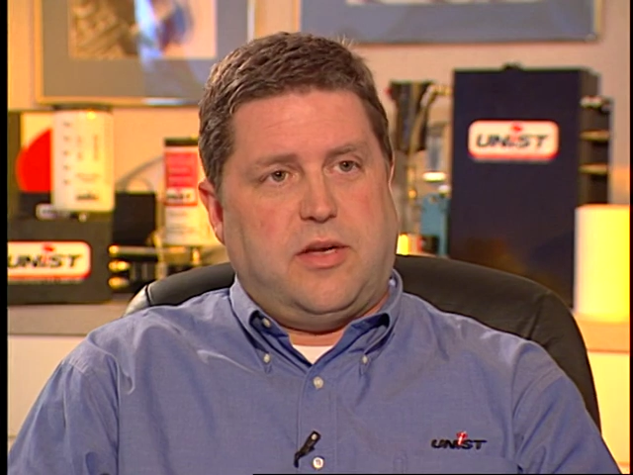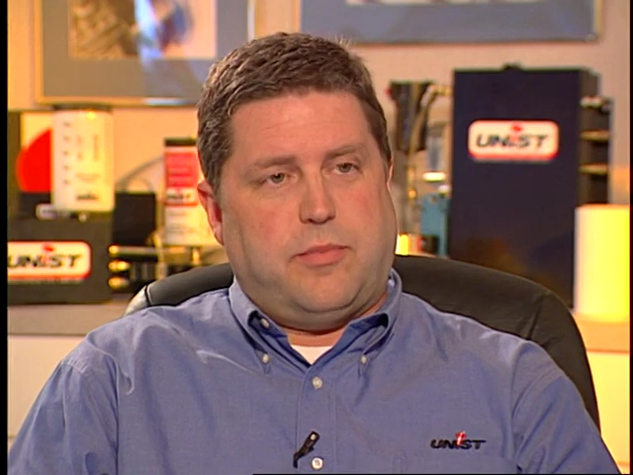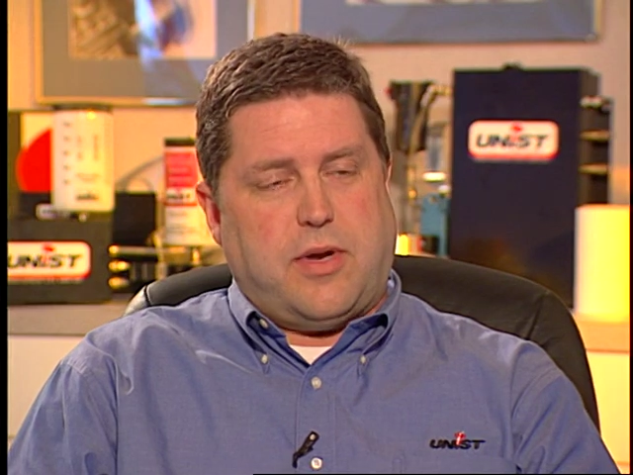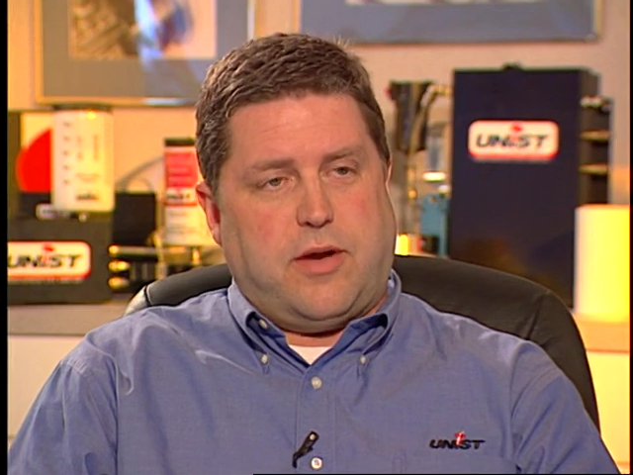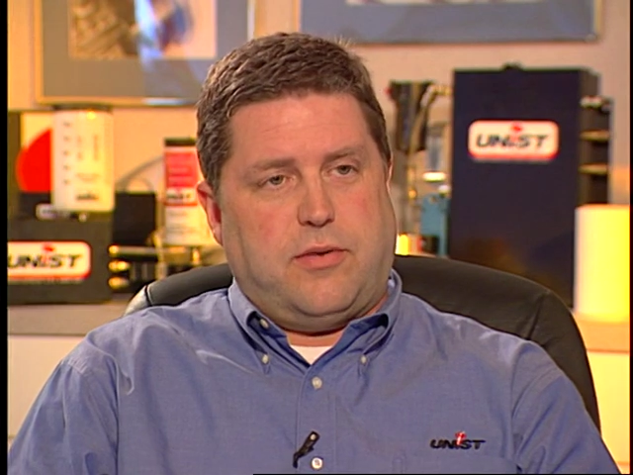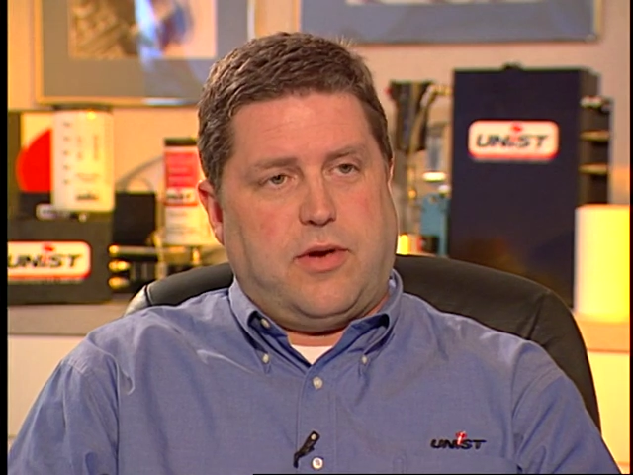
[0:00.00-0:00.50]

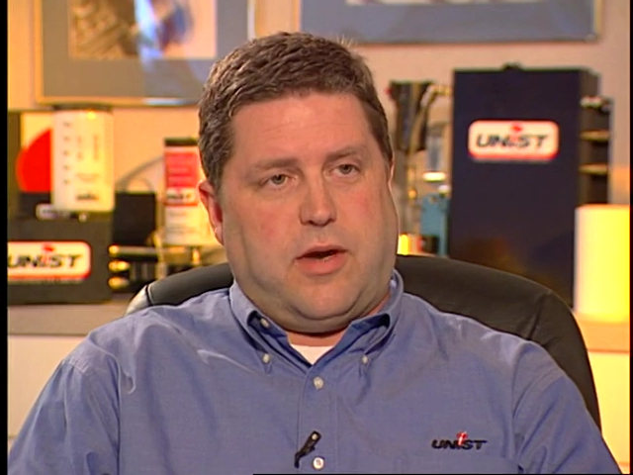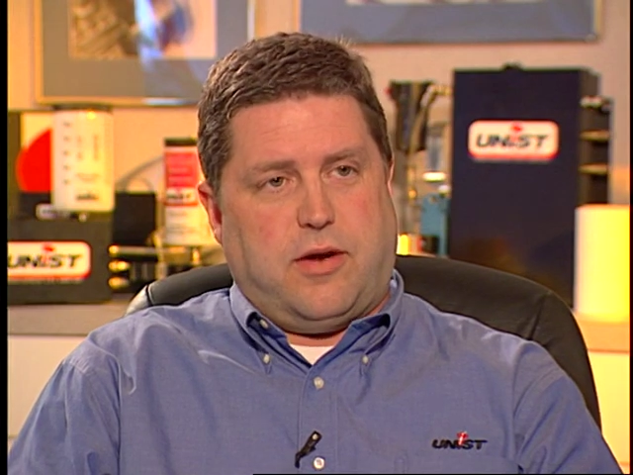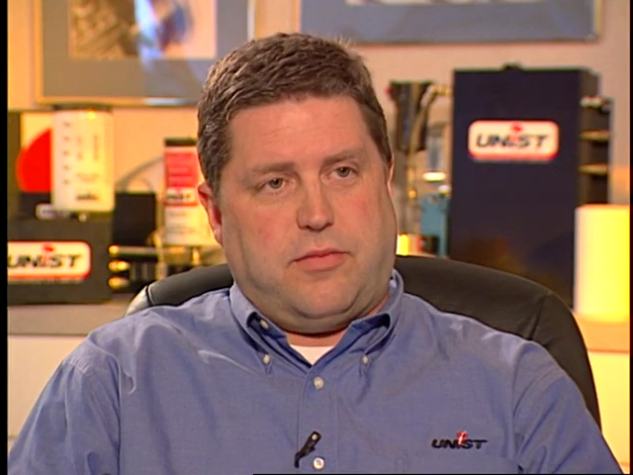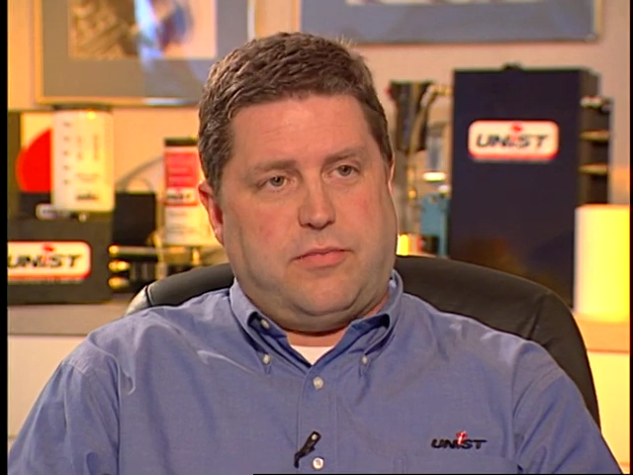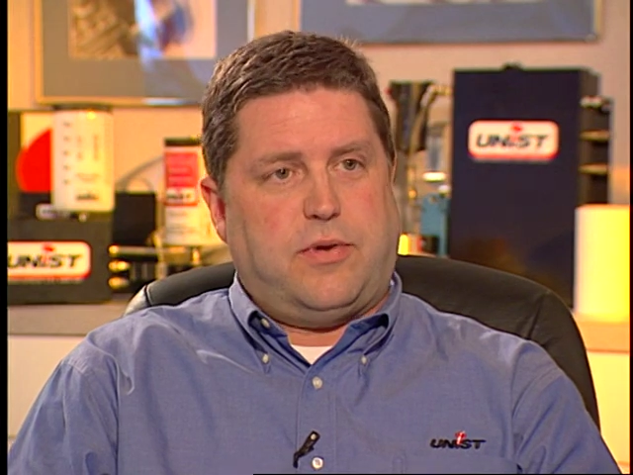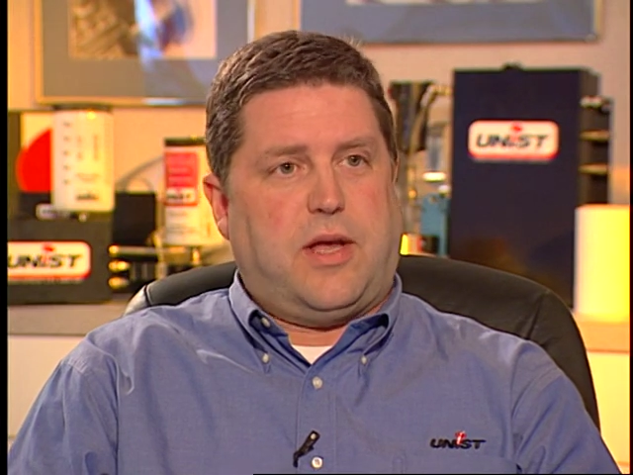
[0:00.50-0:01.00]
amount
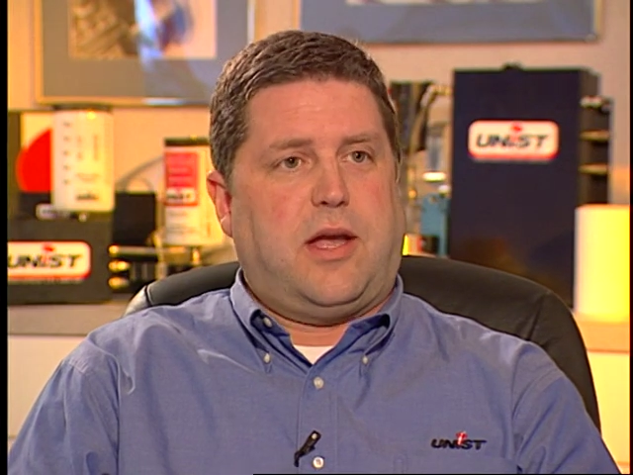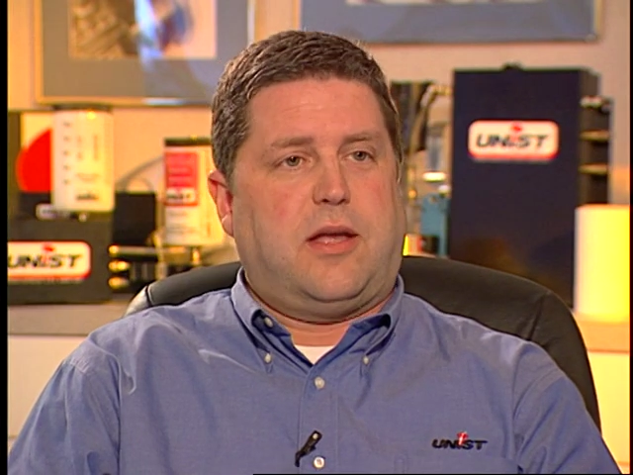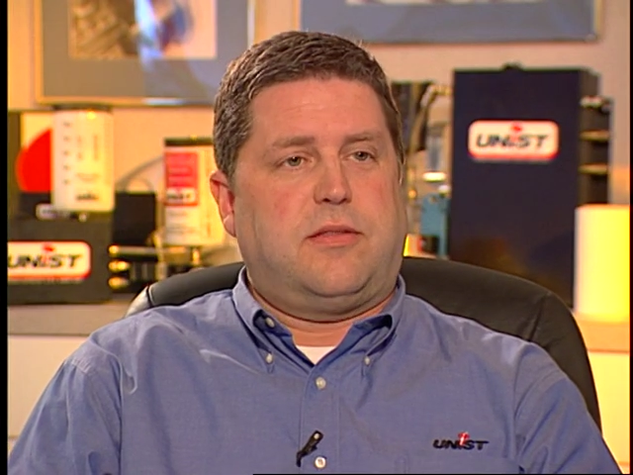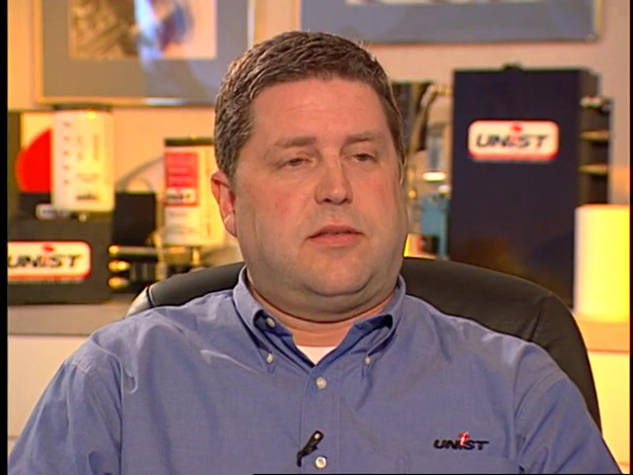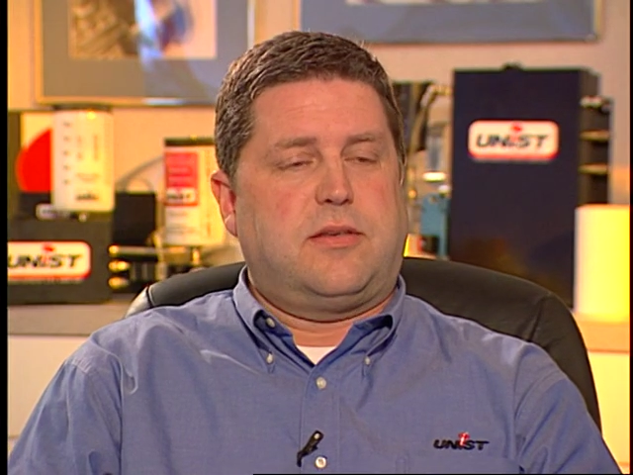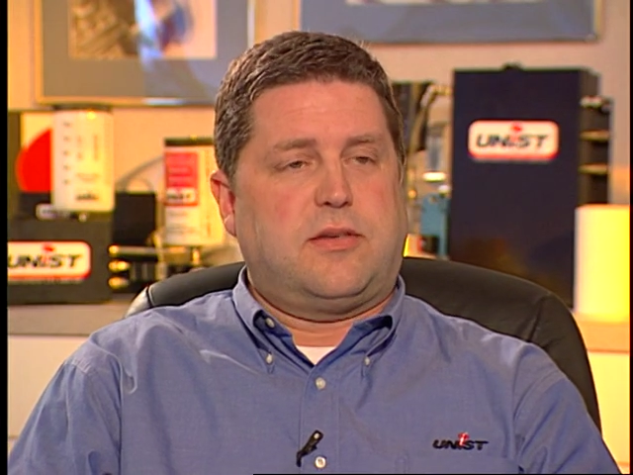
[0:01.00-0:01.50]
of
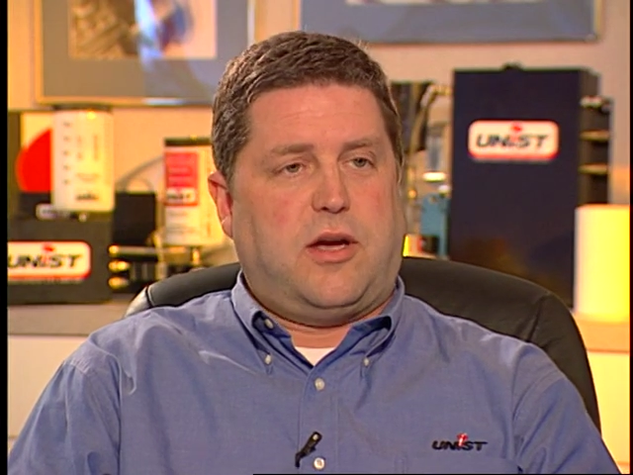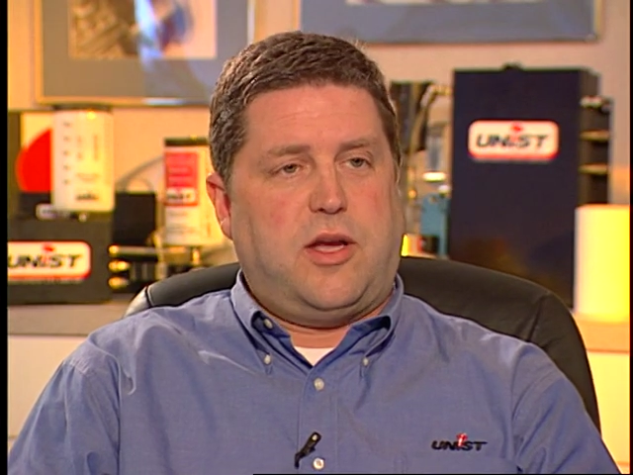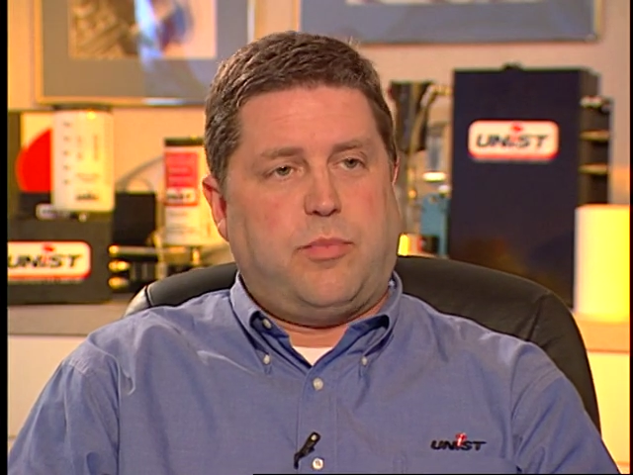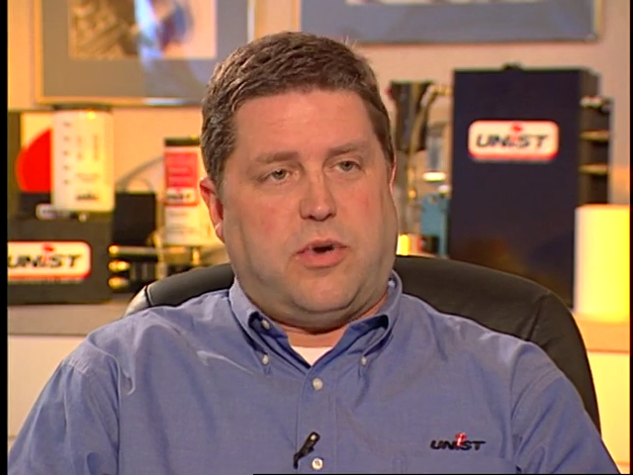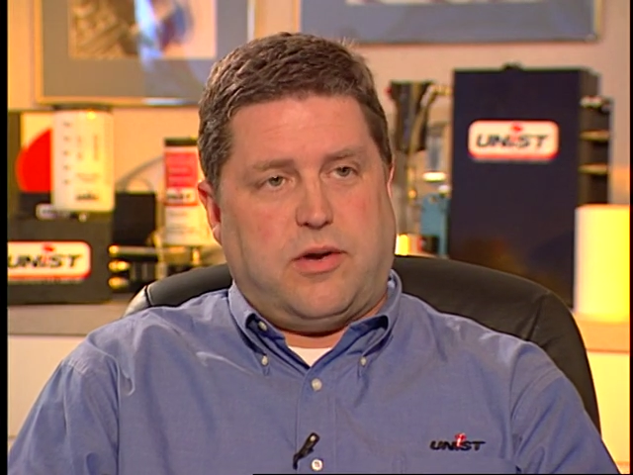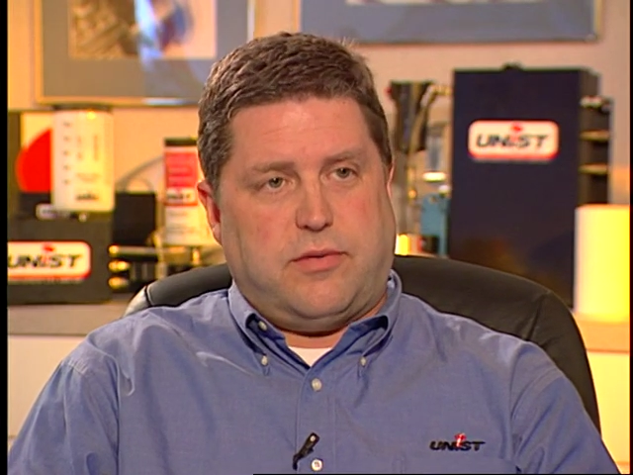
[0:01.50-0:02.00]
and the
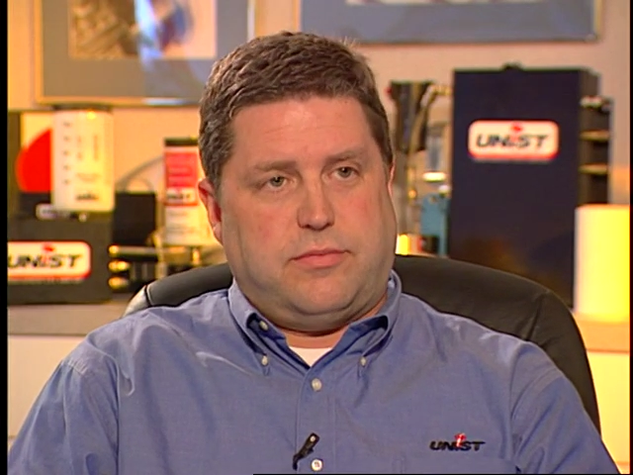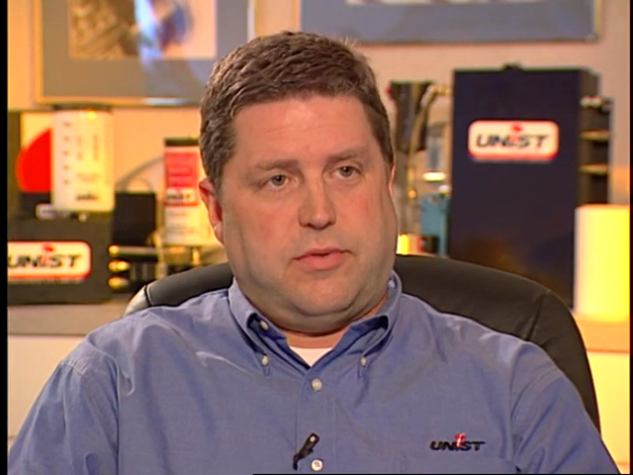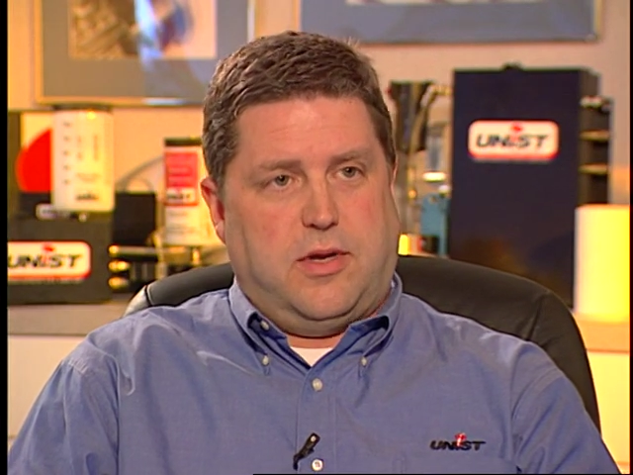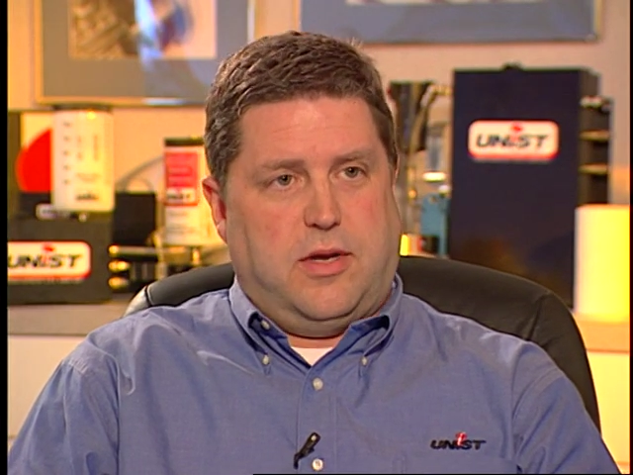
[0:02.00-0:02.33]
type of